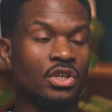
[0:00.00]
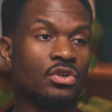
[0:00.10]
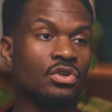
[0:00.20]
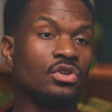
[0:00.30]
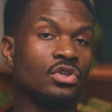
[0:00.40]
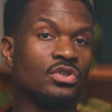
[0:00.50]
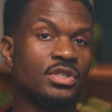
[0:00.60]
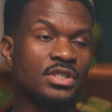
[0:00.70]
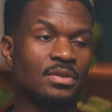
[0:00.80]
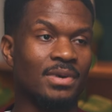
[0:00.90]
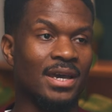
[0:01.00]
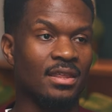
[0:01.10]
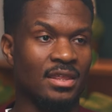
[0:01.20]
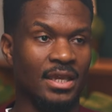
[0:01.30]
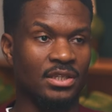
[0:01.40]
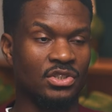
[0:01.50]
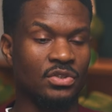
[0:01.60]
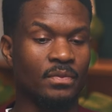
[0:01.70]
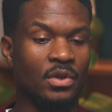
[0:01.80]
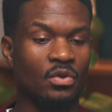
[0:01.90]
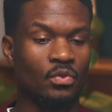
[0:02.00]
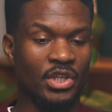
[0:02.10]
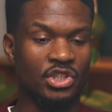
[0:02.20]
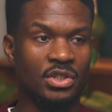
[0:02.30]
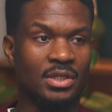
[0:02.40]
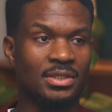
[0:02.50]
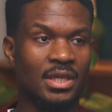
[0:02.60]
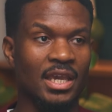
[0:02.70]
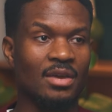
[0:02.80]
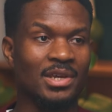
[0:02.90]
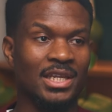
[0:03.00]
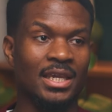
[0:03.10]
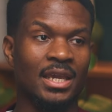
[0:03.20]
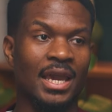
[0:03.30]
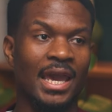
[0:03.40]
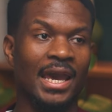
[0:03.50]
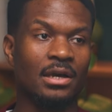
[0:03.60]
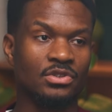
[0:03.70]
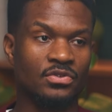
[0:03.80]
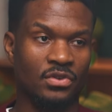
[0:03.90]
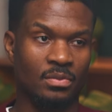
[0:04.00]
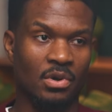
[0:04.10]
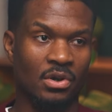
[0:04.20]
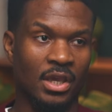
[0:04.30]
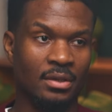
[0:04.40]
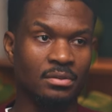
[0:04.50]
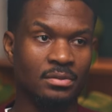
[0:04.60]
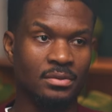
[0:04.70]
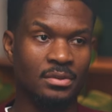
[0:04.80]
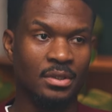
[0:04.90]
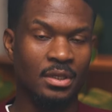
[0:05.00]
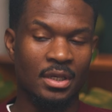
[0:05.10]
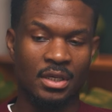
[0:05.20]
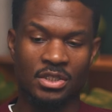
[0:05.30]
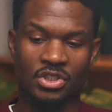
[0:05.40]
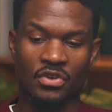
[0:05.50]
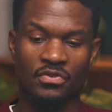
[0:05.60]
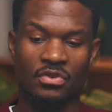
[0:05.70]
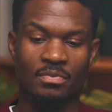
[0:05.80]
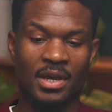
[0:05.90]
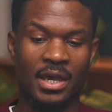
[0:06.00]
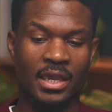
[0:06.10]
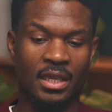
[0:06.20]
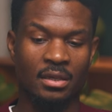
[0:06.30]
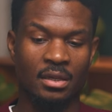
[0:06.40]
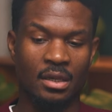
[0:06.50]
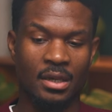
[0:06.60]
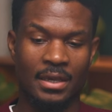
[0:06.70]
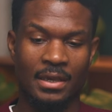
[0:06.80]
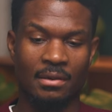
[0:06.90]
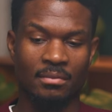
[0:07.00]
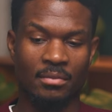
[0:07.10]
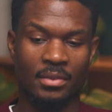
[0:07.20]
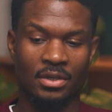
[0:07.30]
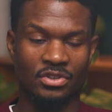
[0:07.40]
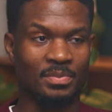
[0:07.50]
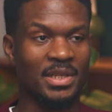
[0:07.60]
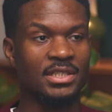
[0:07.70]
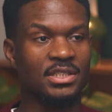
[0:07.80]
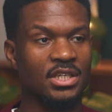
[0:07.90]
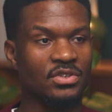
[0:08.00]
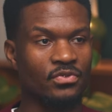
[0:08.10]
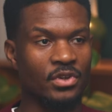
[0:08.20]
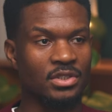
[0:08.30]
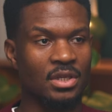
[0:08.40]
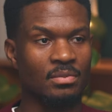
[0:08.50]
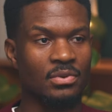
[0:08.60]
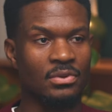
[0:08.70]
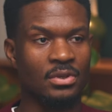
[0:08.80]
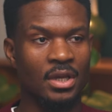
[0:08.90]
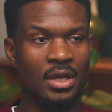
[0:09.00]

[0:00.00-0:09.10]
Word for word: you can use it to buy things which take money out of your pocket. So if you buy, I'll use a PlayStation, for example,